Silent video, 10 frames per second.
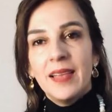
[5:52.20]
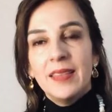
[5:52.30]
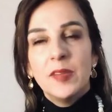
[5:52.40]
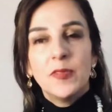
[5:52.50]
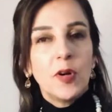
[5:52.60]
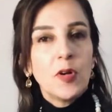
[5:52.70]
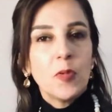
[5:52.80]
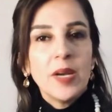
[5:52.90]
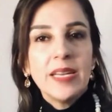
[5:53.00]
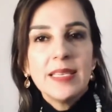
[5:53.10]
The fourth
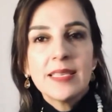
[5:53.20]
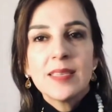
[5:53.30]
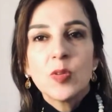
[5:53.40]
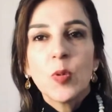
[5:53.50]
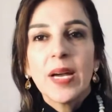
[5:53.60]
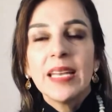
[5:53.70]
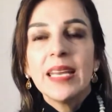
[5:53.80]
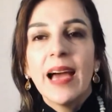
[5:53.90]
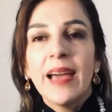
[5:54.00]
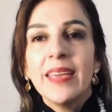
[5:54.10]
one is
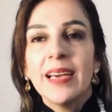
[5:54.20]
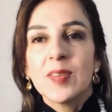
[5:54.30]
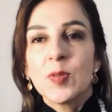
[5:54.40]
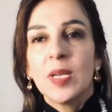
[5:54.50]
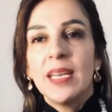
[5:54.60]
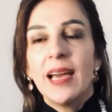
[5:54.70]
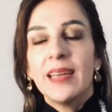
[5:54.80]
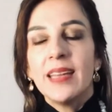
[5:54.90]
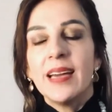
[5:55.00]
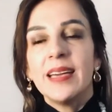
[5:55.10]
Swadyaya.
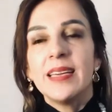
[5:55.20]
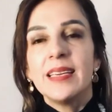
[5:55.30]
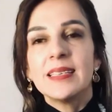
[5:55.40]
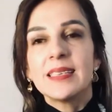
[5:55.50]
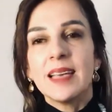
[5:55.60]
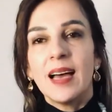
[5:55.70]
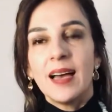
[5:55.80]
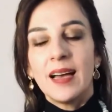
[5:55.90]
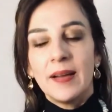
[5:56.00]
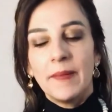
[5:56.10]
Swadyaya is
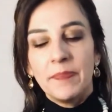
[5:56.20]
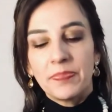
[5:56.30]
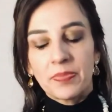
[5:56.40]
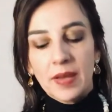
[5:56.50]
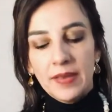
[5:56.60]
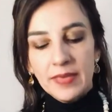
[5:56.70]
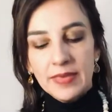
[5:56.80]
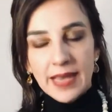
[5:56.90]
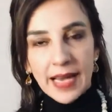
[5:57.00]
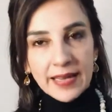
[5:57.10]

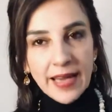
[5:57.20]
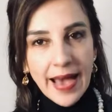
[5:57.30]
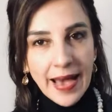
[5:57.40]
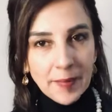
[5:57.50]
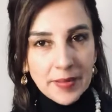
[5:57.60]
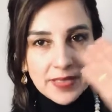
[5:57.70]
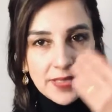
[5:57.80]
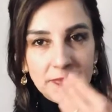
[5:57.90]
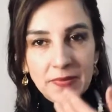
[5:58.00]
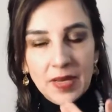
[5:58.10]
that habit.
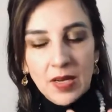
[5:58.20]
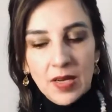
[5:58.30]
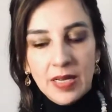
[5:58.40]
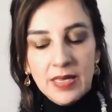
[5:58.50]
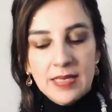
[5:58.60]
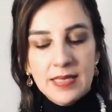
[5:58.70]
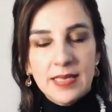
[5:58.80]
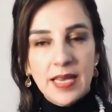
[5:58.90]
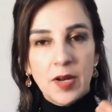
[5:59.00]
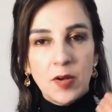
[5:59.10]

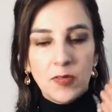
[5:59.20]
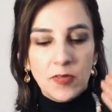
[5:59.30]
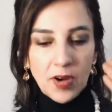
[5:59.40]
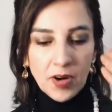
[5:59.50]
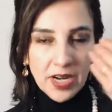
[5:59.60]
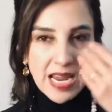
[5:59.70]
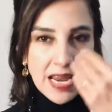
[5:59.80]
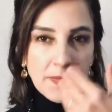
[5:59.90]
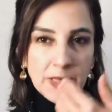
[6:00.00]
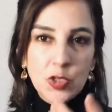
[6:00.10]
Instead of our
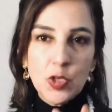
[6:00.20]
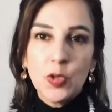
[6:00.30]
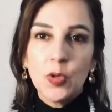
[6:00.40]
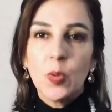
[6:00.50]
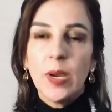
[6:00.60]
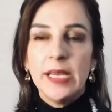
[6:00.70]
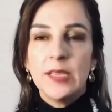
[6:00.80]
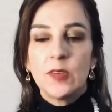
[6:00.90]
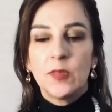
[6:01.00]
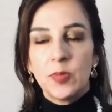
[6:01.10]
immature
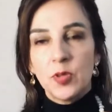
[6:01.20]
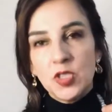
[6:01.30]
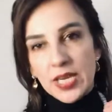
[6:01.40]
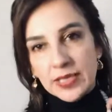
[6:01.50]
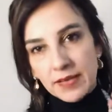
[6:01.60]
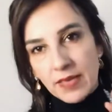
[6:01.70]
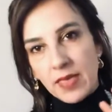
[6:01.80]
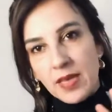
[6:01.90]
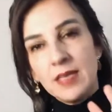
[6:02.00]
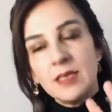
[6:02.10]
ways of projecting
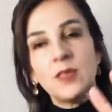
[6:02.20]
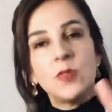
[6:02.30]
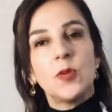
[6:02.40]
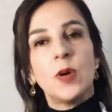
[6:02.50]
things into